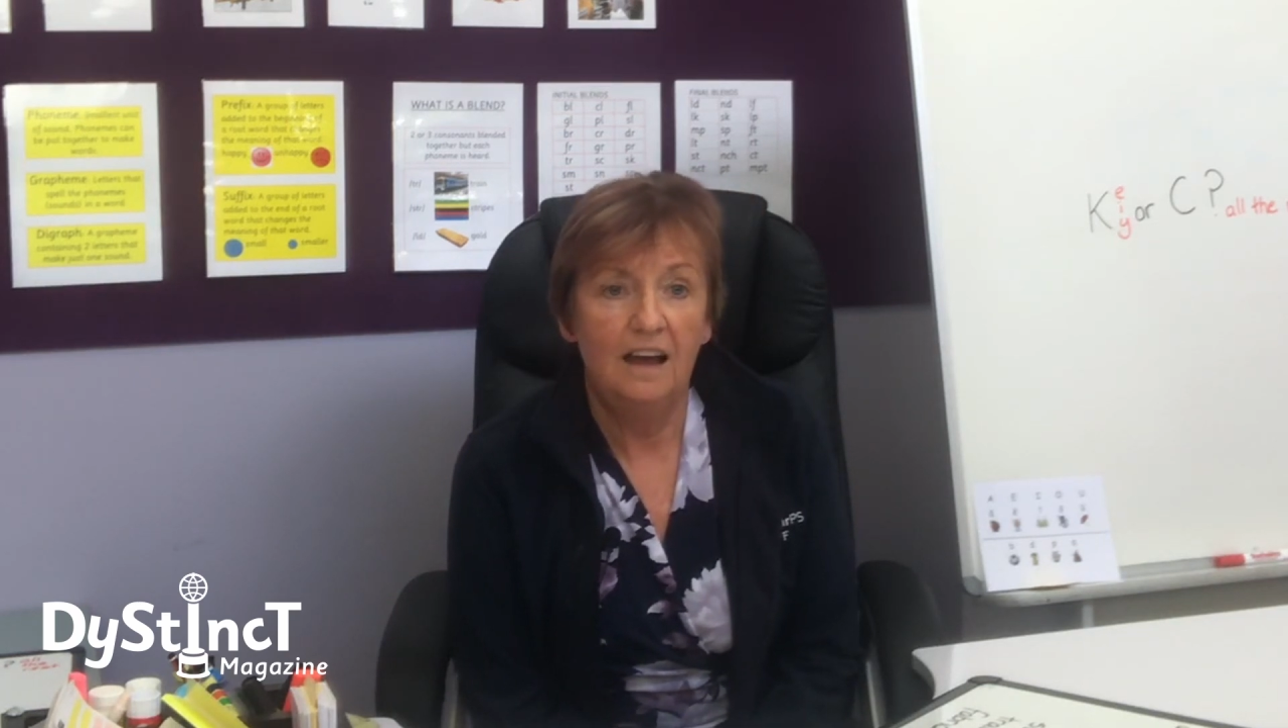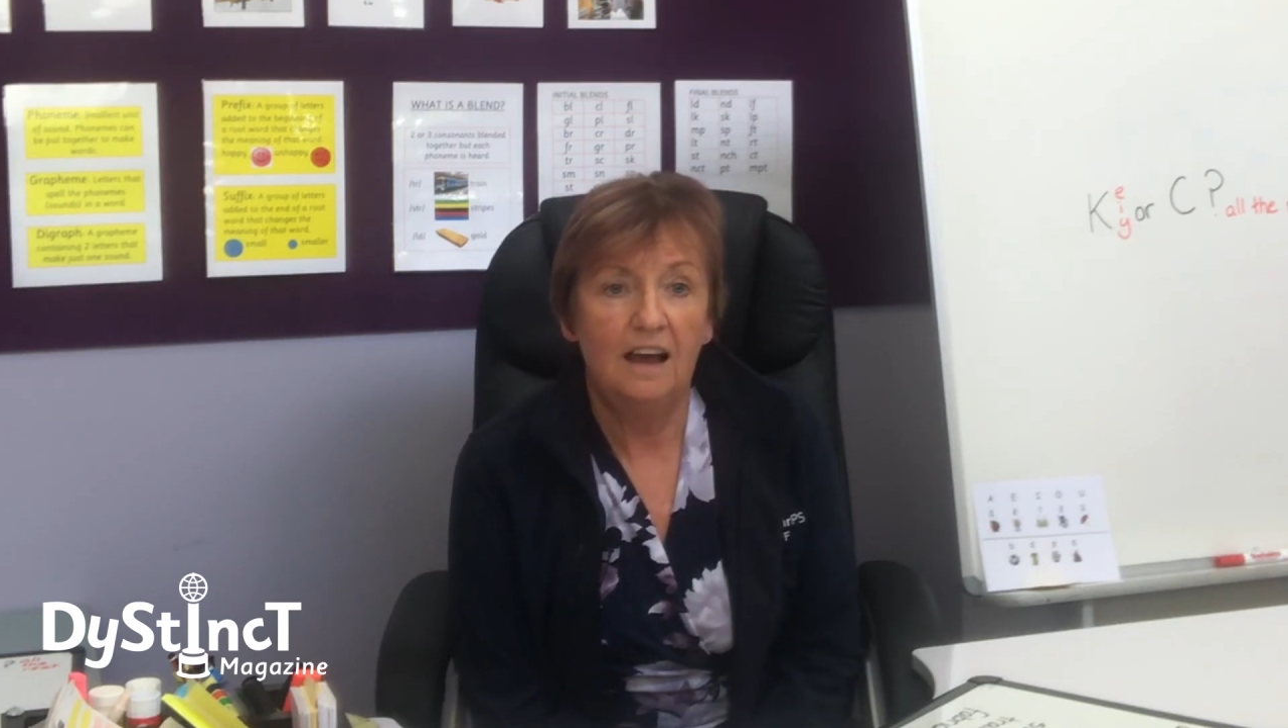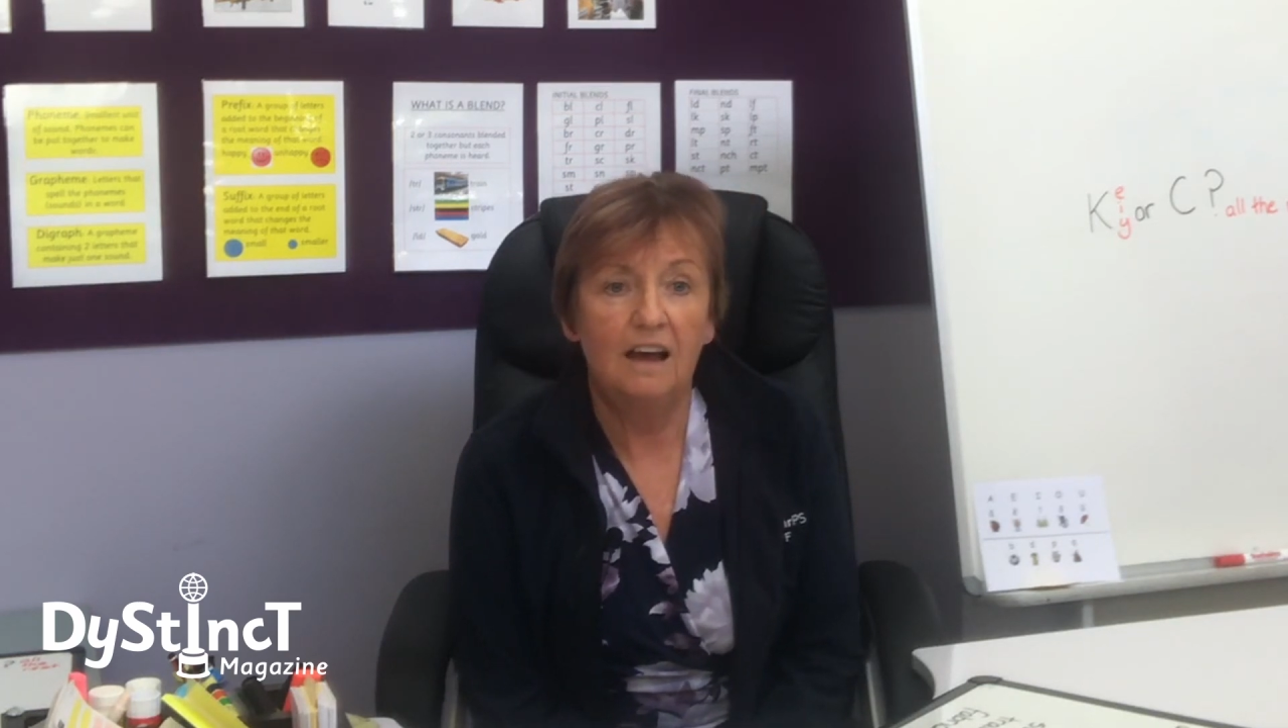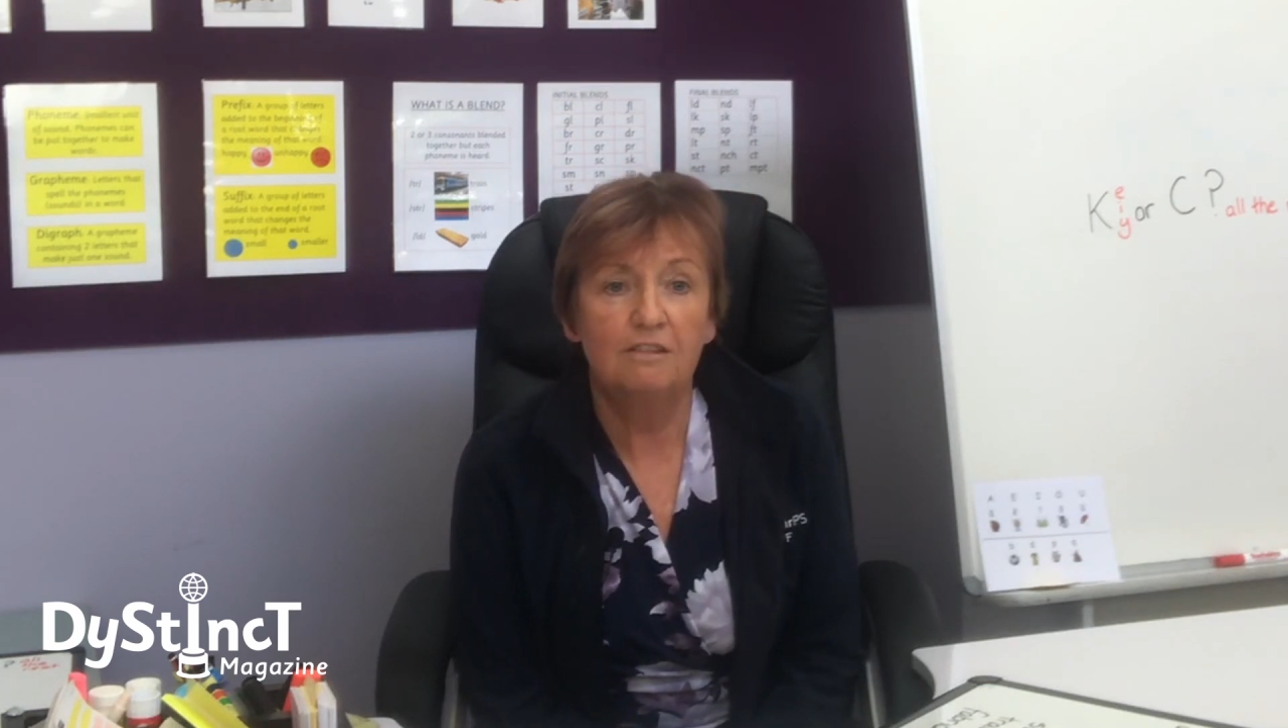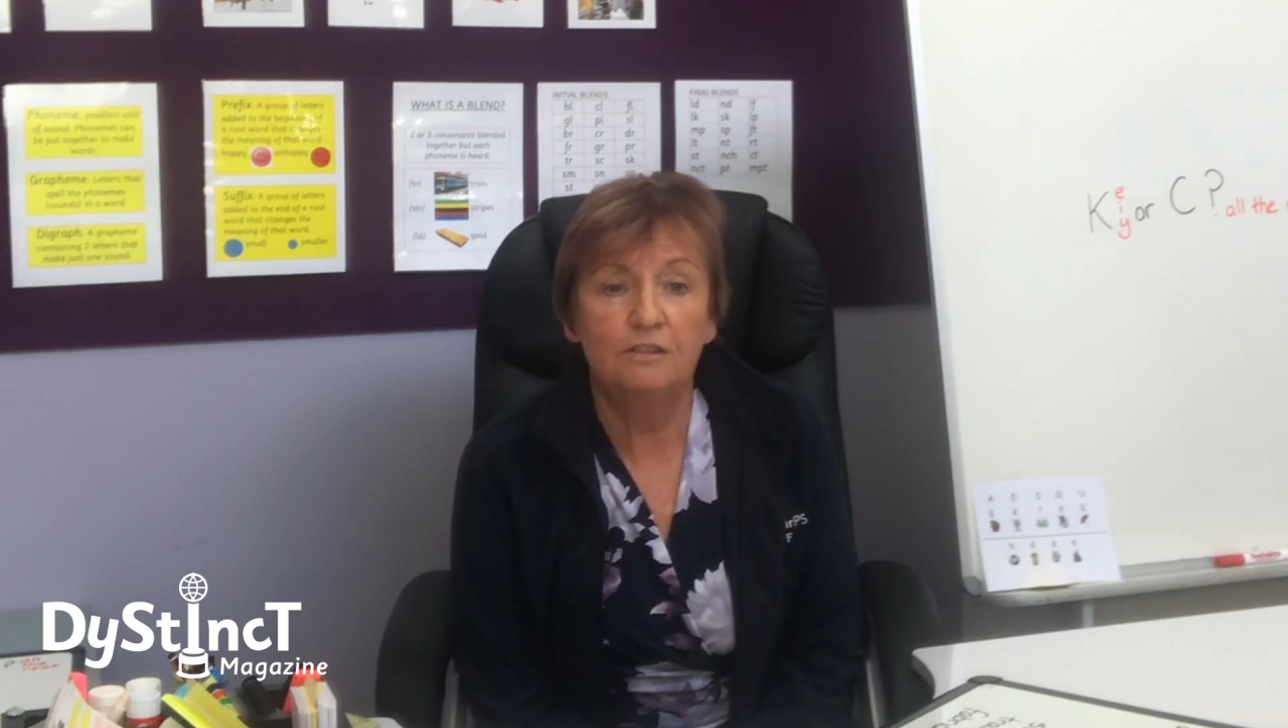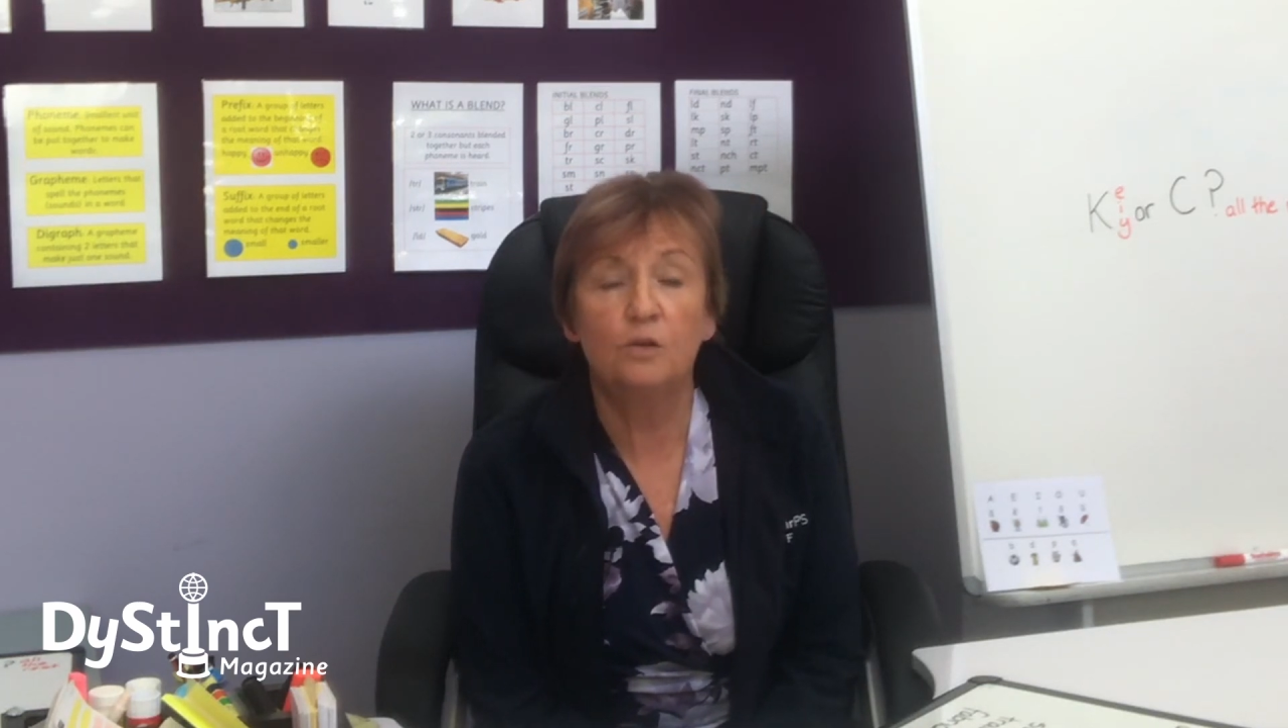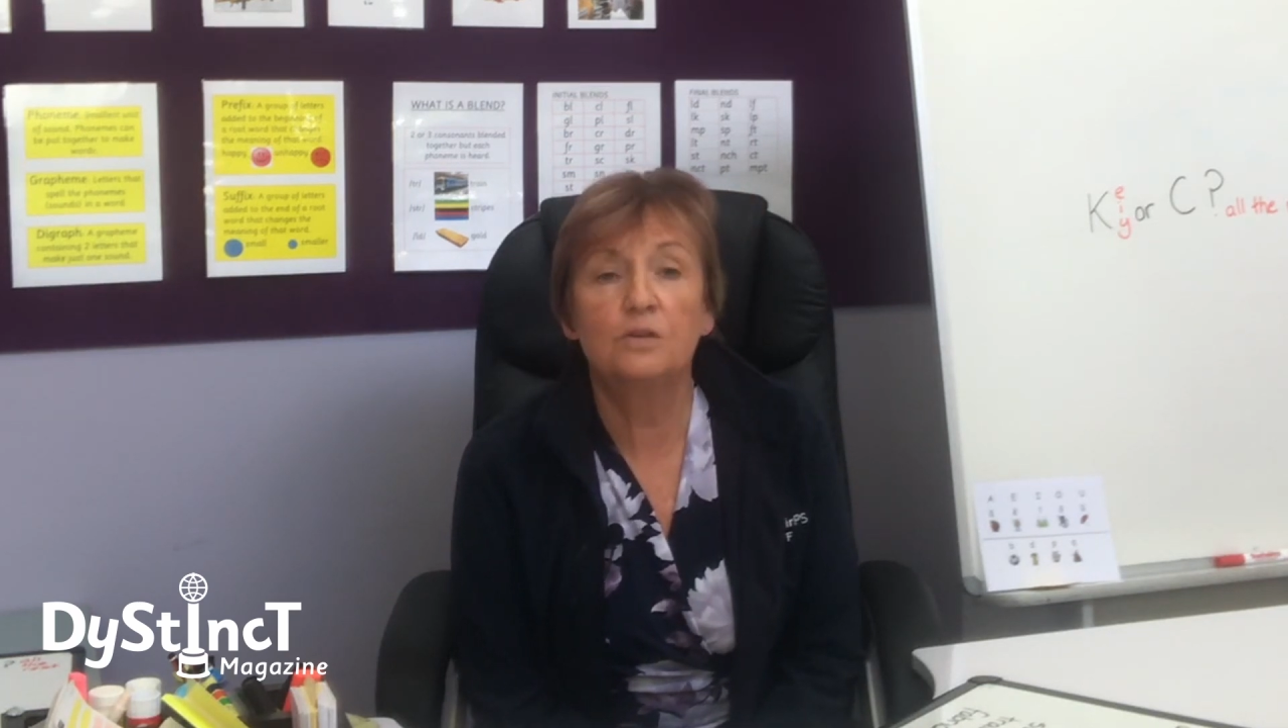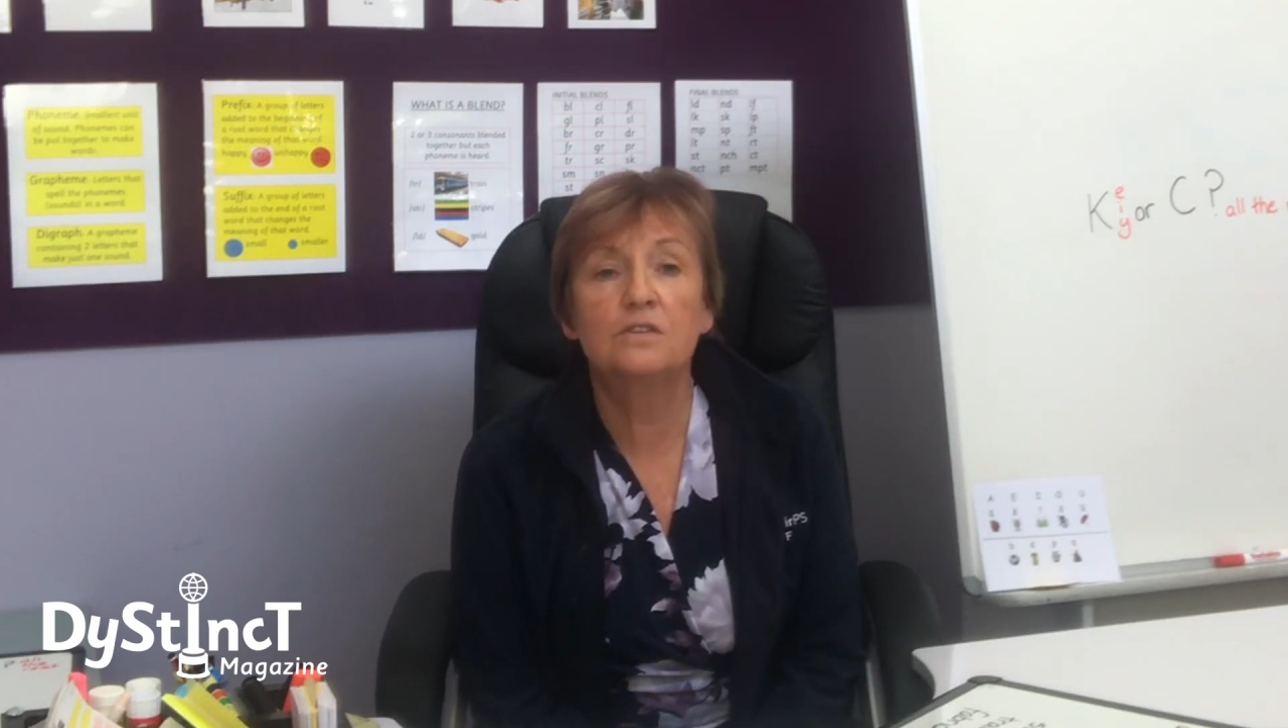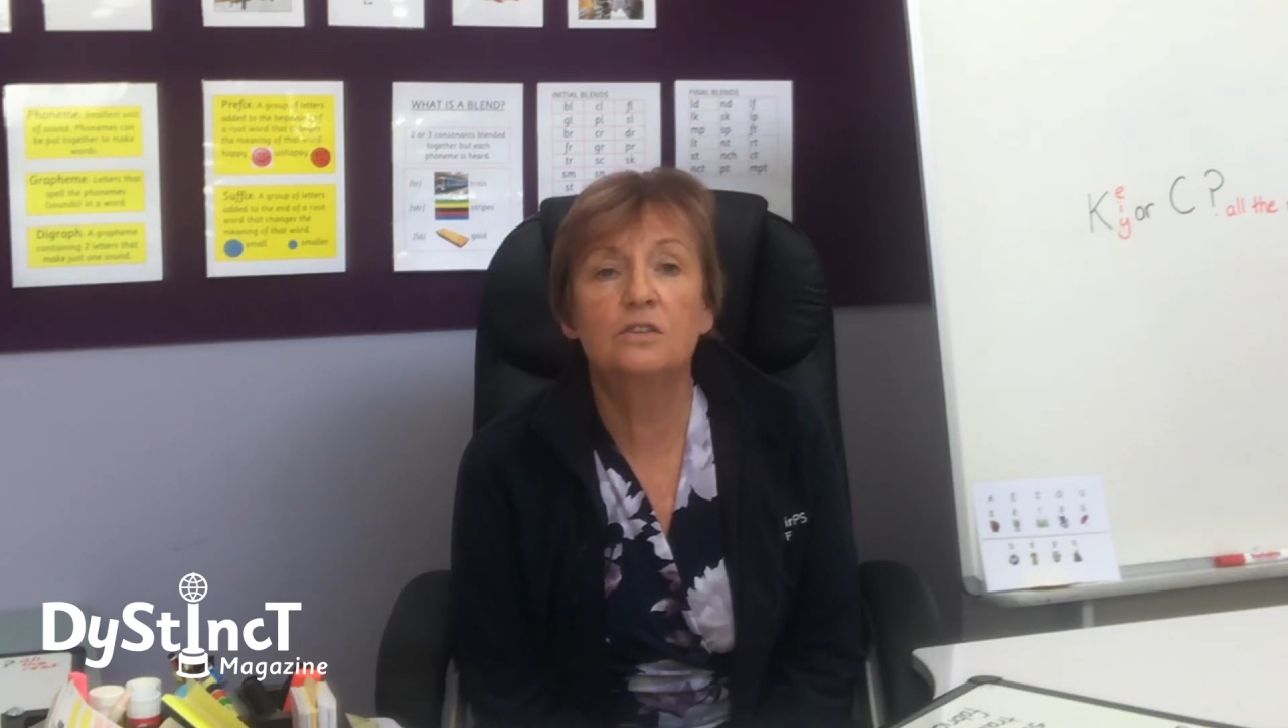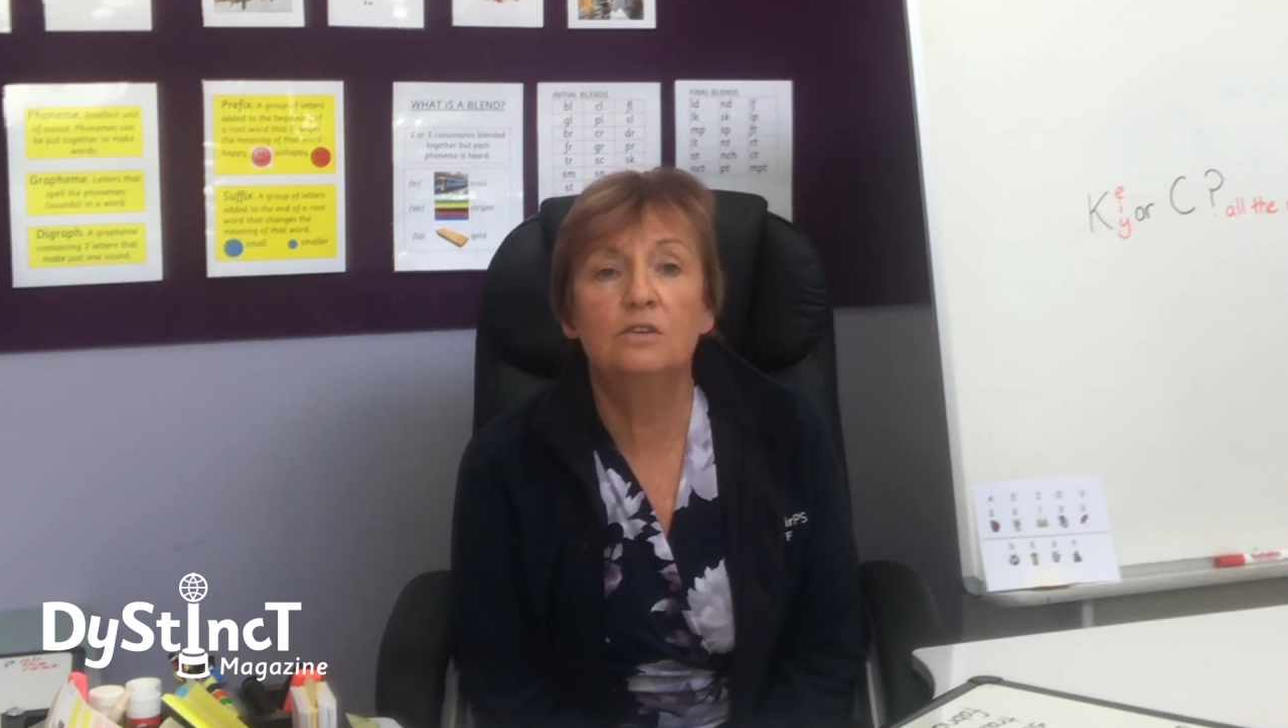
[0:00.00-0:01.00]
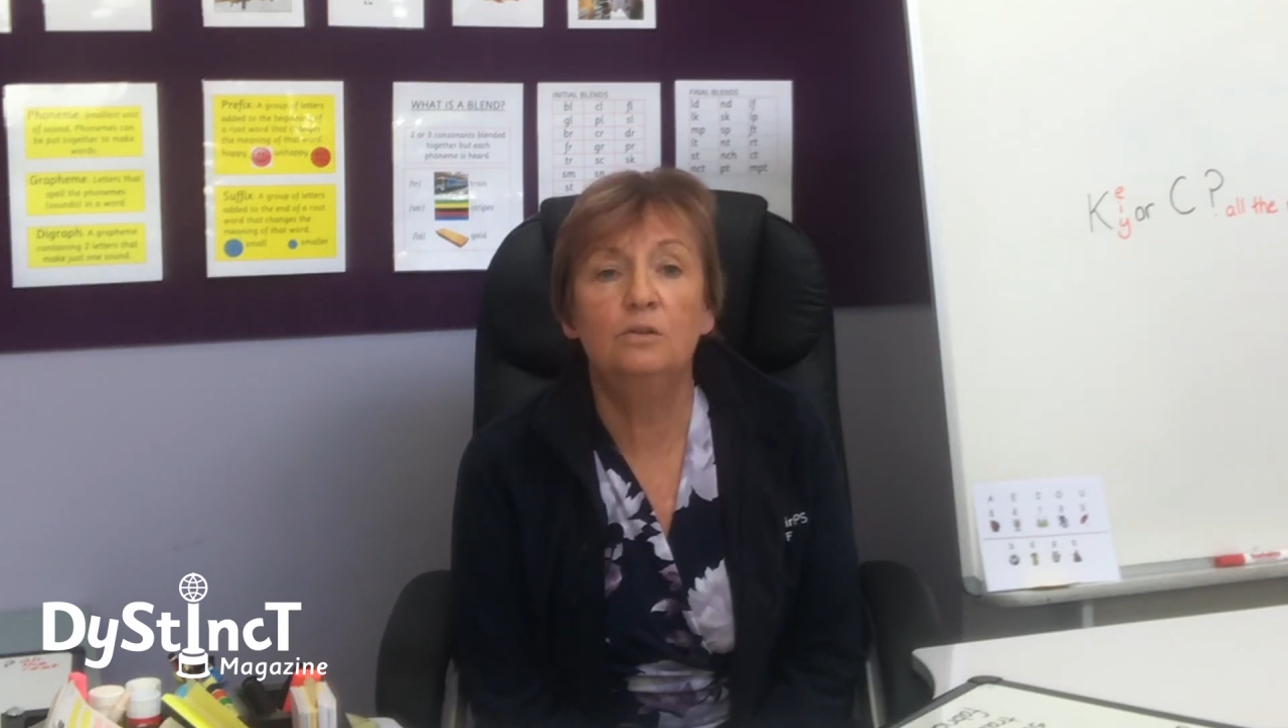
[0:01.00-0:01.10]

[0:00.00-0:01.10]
are forced to